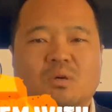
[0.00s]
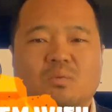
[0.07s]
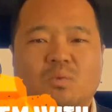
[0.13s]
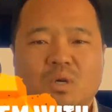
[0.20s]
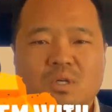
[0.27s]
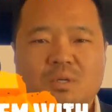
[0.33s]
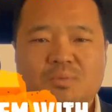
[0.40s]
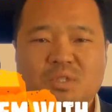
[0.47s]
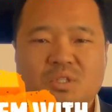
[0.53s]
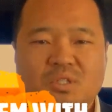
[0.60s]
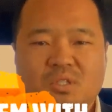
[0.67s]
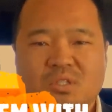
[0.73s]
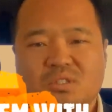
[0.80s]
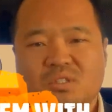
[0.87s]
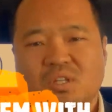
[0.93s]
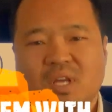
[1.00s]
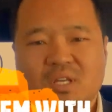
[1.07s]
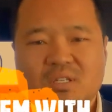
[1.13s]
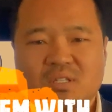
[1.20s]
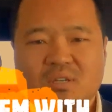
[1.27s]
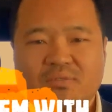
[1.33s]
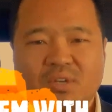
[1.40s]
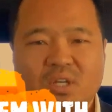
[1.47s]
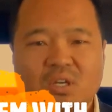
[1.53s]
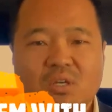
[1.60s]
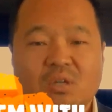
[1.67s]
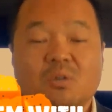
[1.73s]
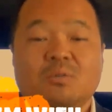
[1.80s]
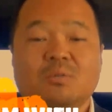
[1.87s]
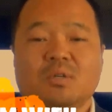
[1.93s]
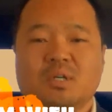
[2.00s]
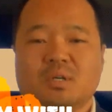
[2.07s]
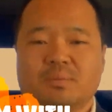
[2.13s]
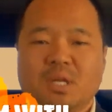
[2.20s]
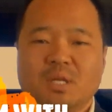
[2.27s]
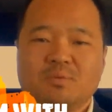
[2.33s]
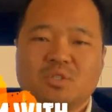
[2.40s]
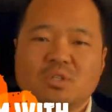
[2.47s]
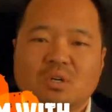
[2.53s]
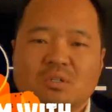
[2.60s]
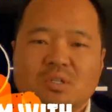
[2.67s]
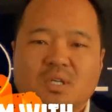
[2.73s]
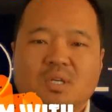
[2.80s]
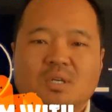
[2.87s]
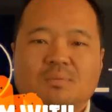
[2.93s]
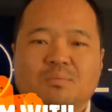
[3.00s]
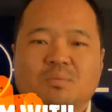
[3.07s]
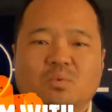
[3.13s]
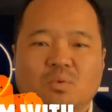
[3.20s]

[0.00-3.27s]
Welcome to today's video. My name is John Kim.